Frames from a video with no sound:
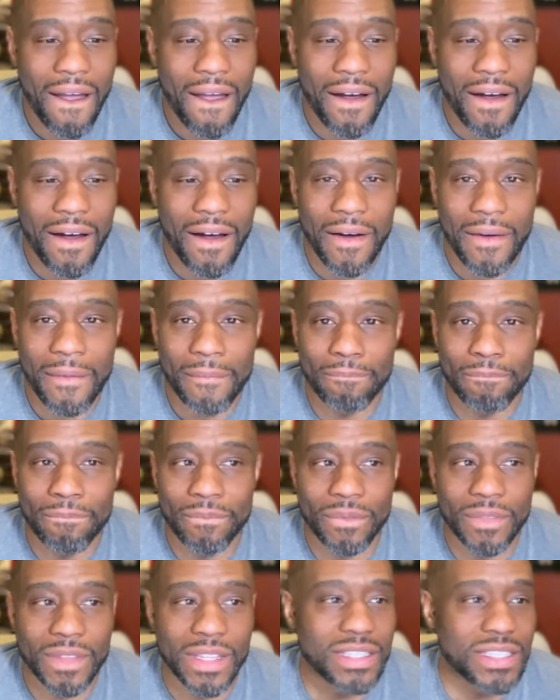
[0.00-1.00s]

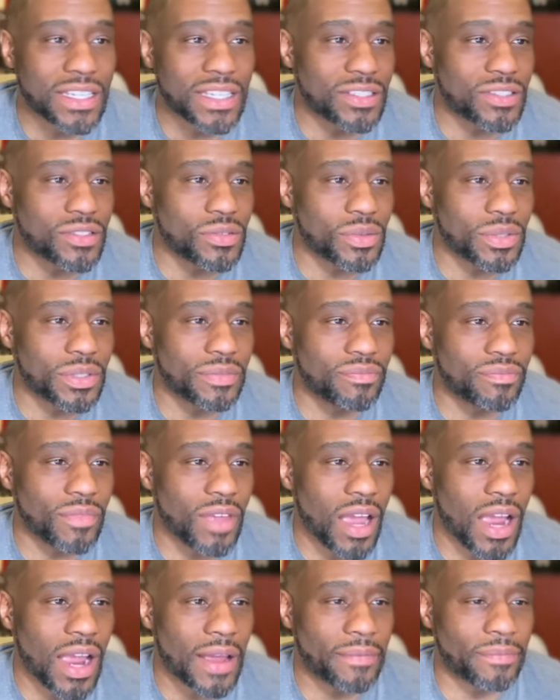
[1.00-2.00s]
Let's get to it.
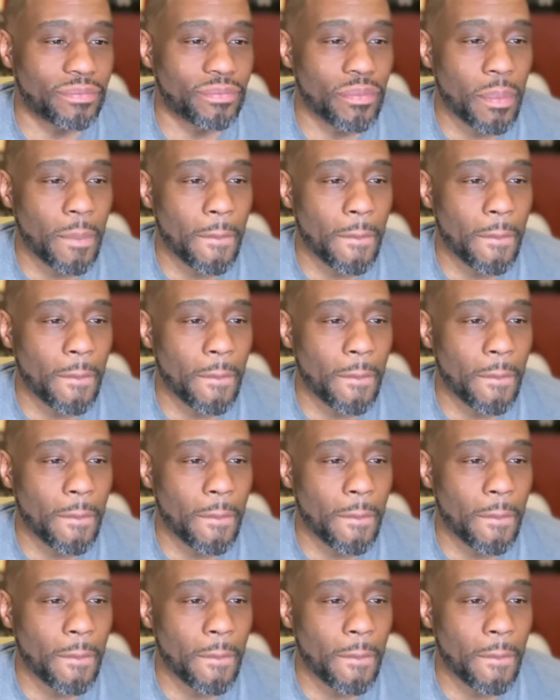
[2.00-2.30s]
All right.